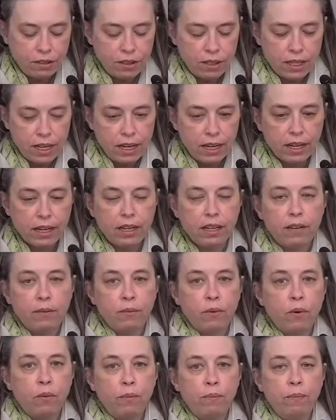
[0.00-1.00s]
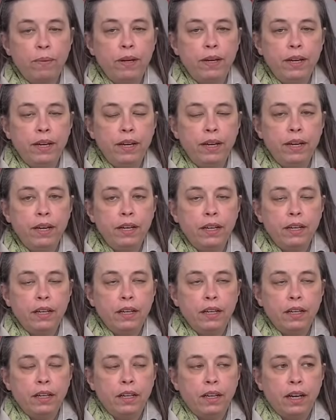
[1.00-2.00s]
AstraZeneca won't be
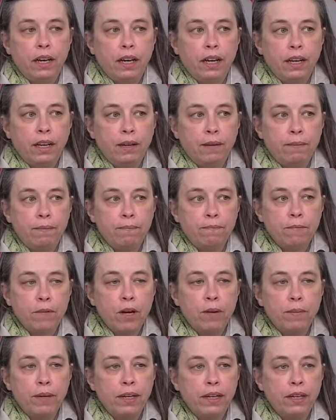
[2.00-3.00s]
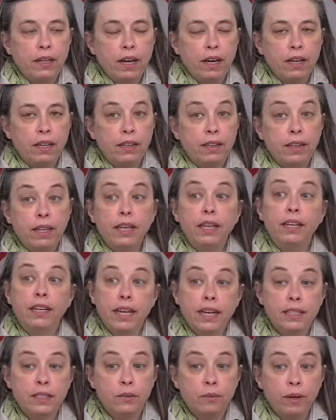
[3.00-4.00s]
coming, I think
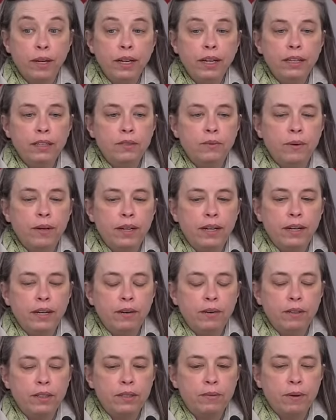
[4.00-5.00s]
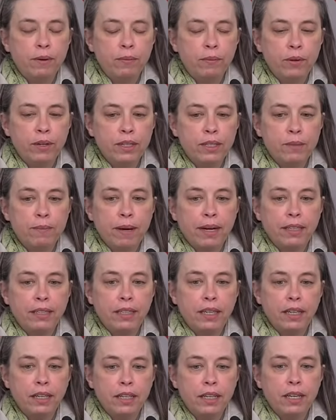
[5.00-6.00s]
next week is when we're
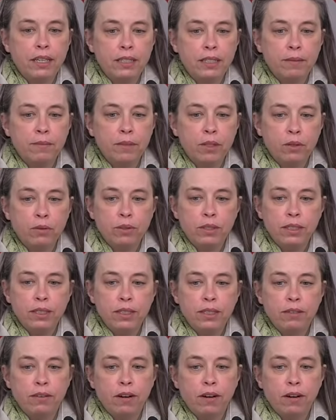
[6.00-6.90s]
expecting some doses.